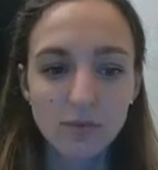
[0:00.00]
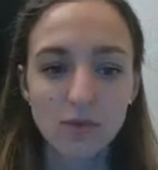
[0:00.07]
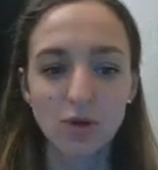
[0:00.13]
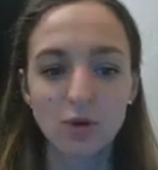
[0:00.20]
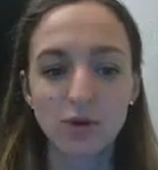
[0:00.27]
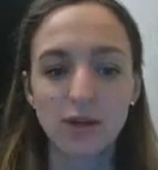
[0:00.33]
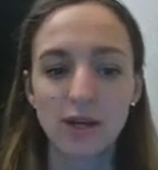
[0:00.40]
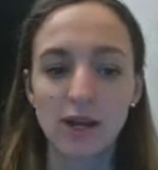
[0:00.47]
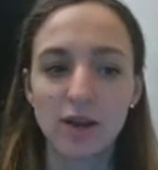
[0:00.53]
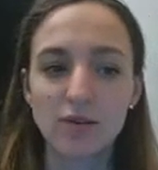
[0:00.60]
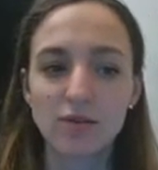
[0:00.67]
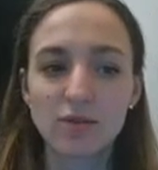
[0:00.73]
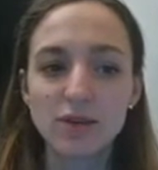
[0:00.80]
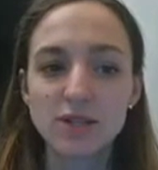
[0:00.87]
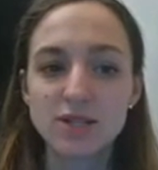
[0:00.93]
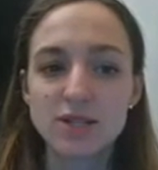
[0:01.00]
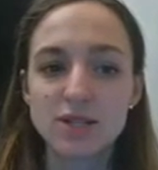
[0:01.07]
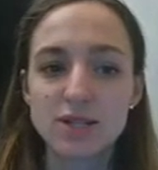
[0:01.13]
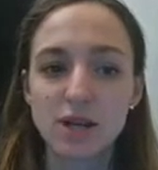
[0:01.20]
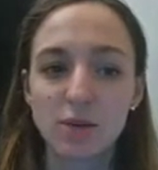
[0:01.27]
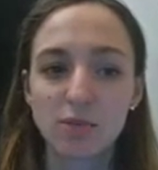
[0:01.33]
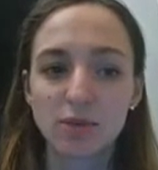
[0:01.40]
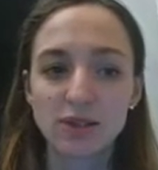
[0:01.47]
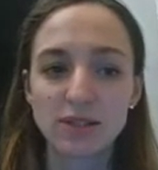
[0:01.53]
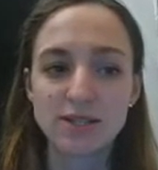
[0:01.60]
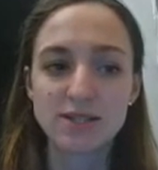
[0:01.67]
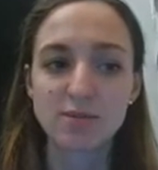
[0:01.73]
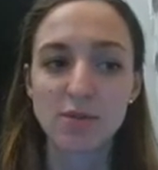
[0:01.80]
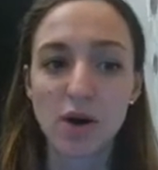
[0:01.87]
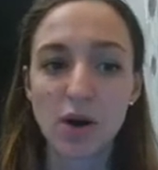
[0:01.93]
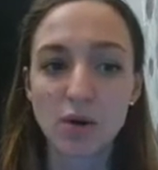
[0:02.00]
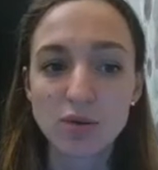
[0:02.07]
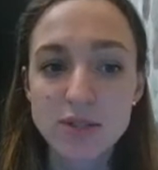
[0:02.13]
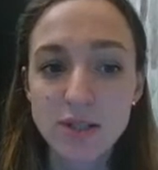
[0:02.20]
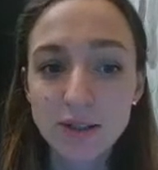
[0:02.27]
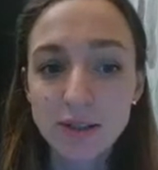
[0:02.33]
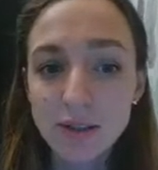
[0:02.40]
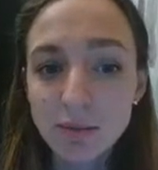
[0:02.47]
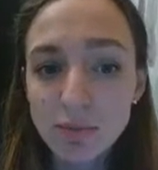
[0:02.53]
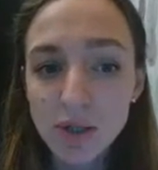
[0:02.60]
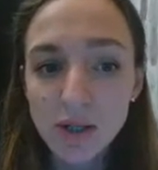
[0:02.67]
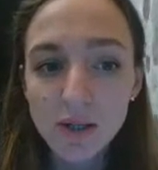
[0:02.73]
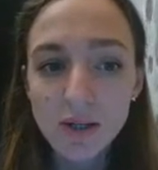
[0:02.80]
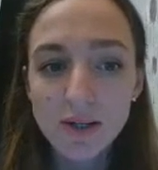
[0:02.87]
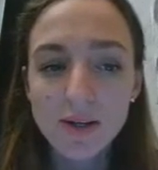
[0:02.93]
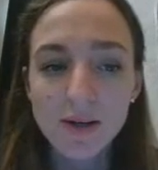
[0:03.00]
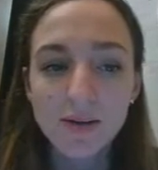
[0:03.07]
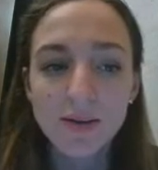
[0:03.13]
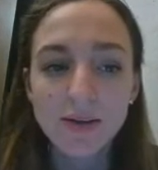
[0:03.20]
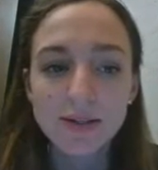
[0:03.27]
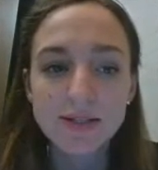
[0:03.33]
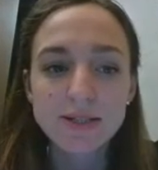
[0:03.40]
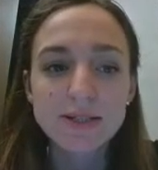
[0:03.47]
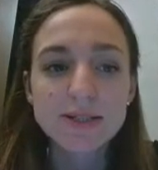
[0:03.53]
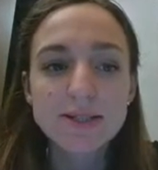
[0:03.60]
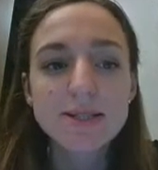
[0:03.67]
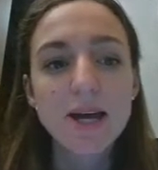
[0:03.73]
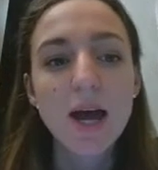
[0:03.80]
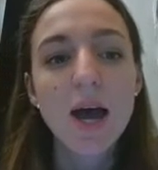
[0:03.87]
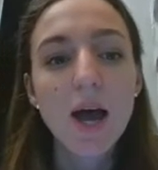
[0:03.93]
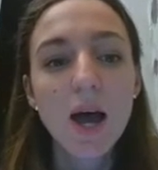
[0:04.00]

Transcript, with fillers: Okay, read uh, please about Limberg uh, that it uh,